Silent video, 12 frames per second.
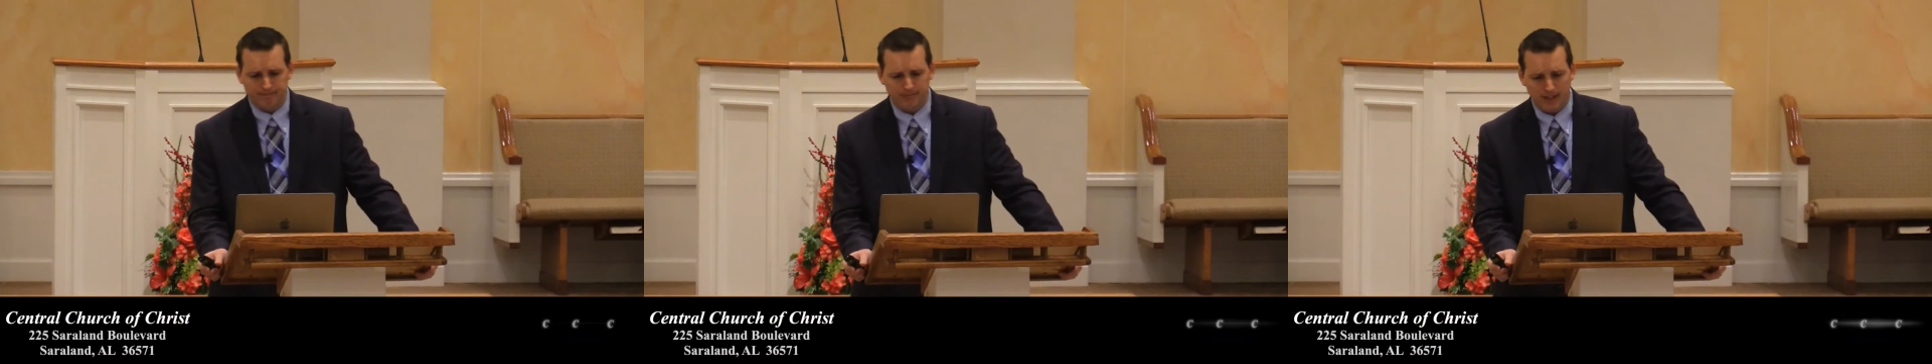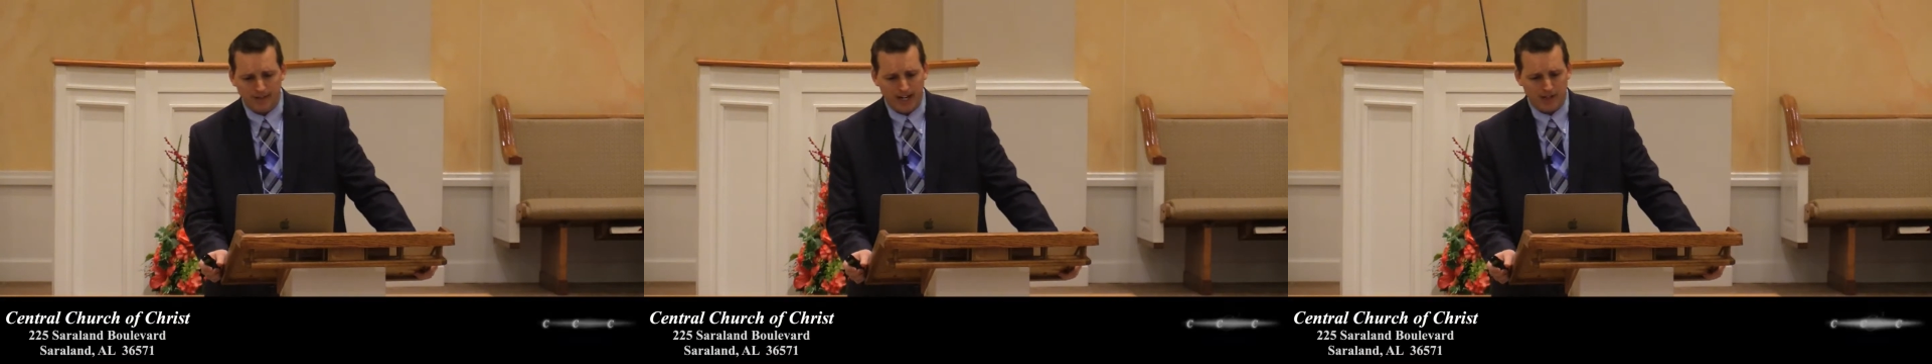
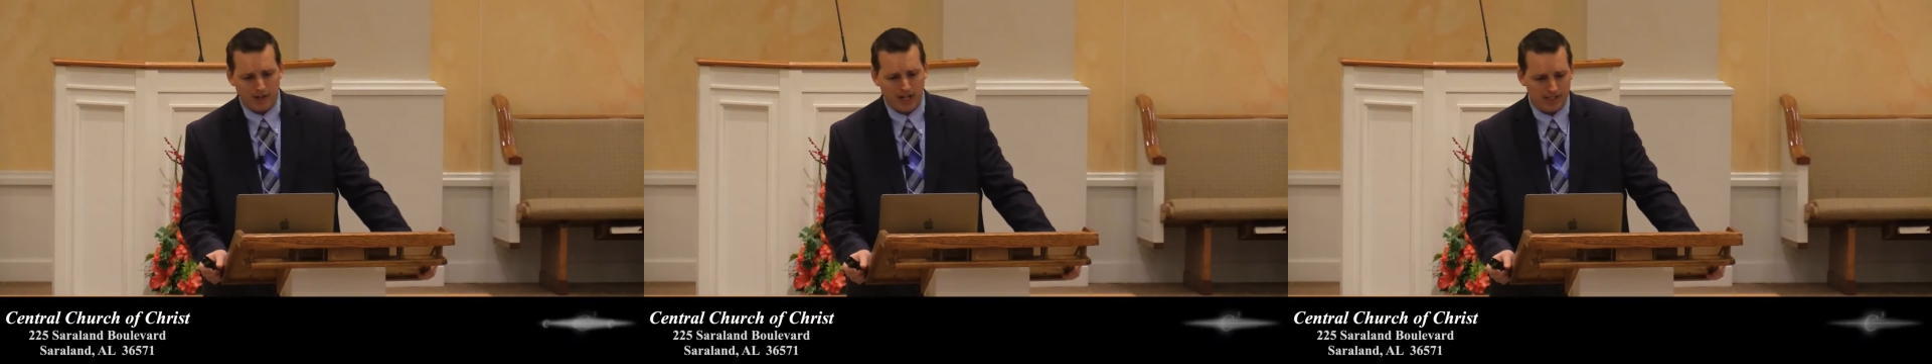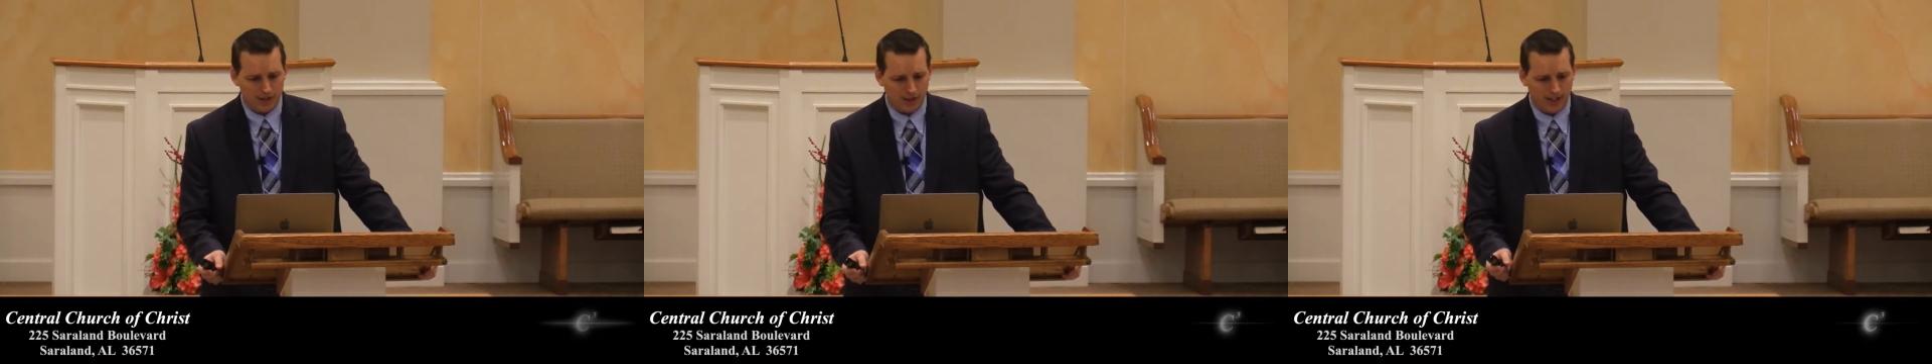
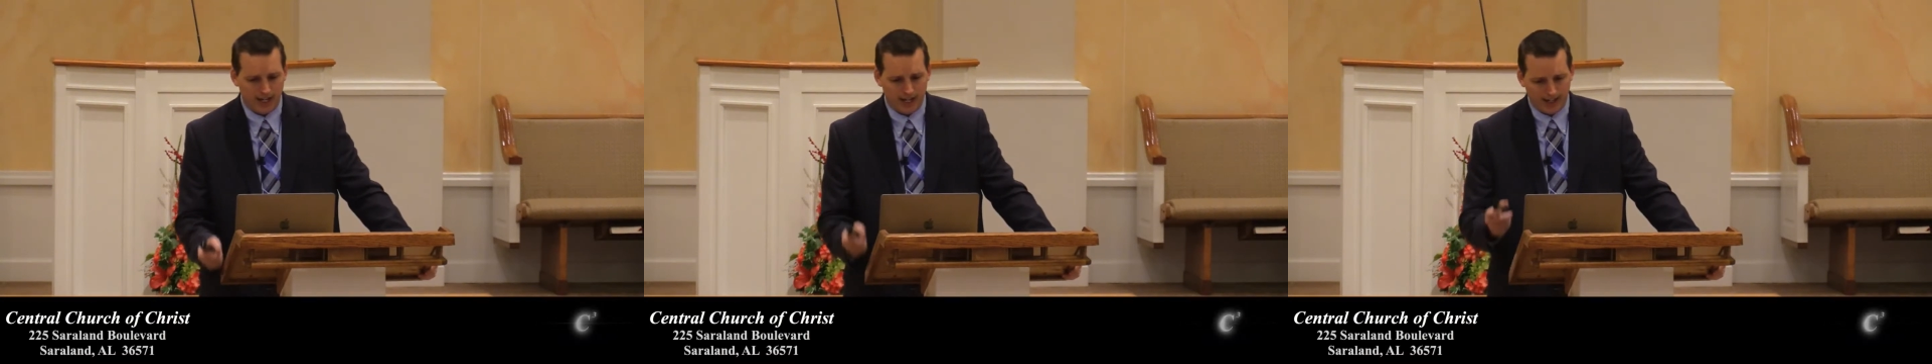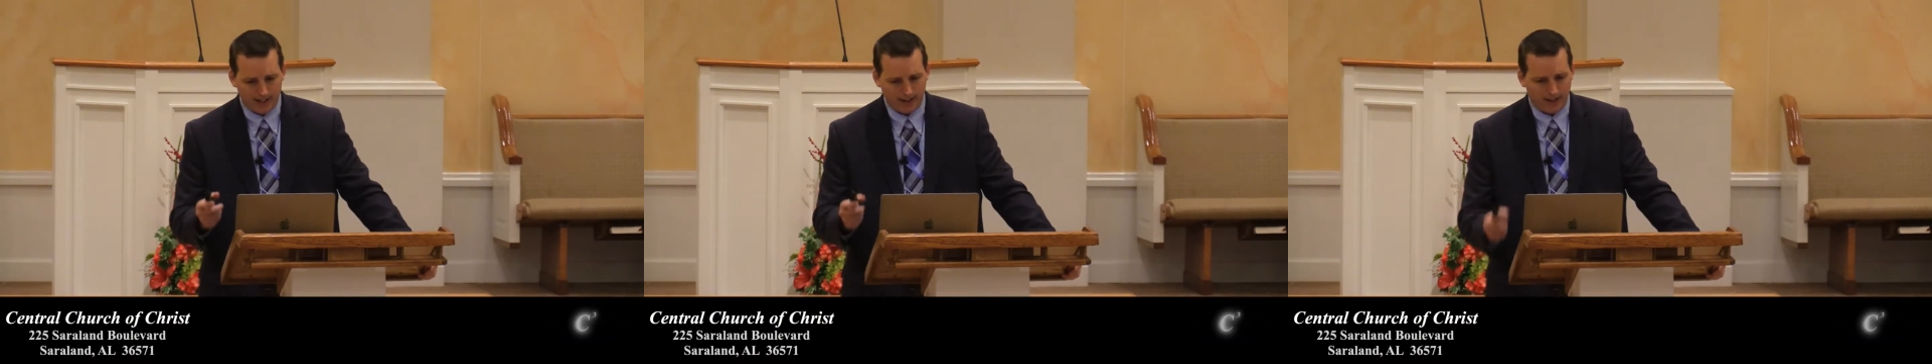evangelize today.
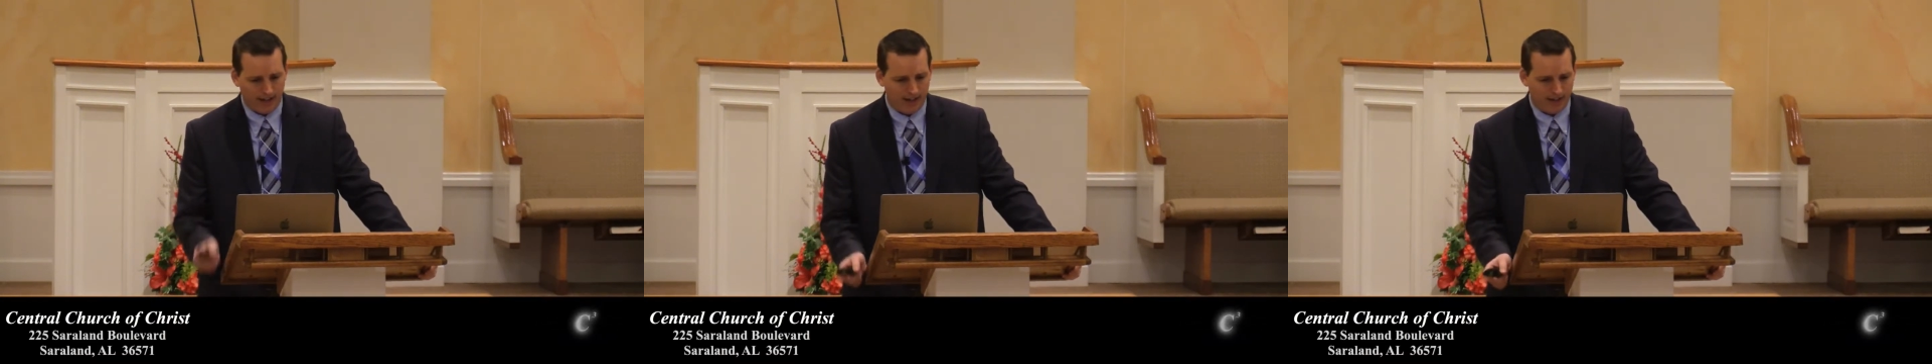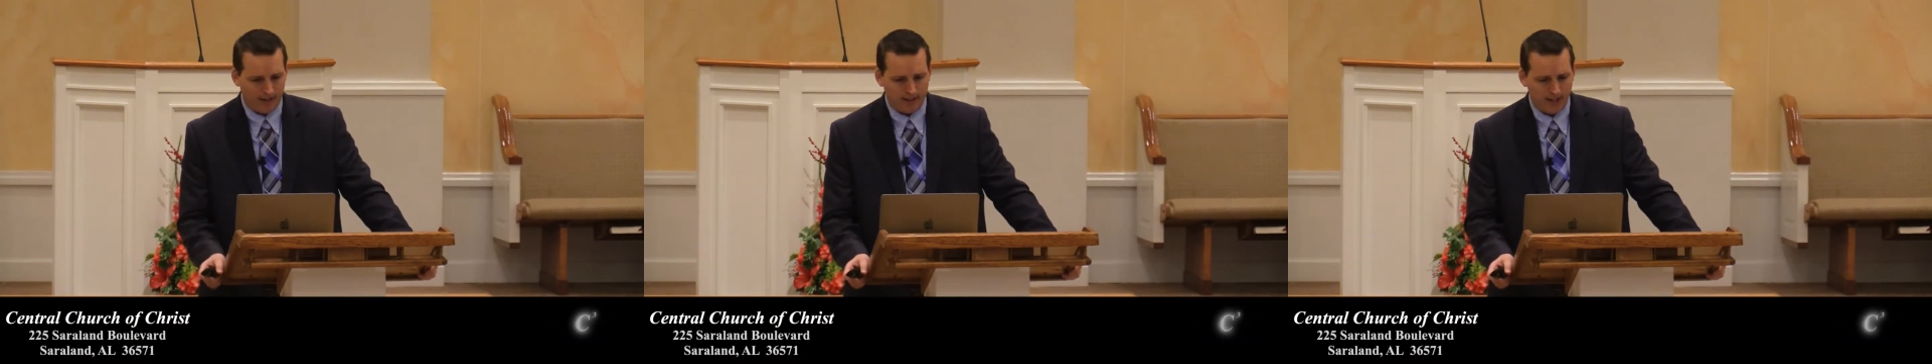And I thought
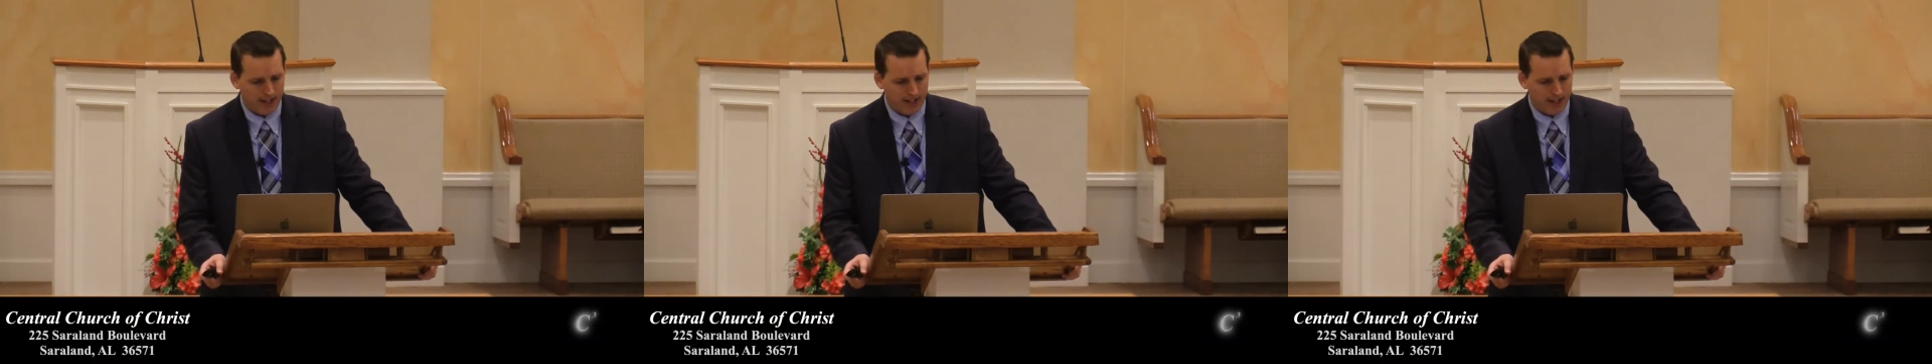Aaron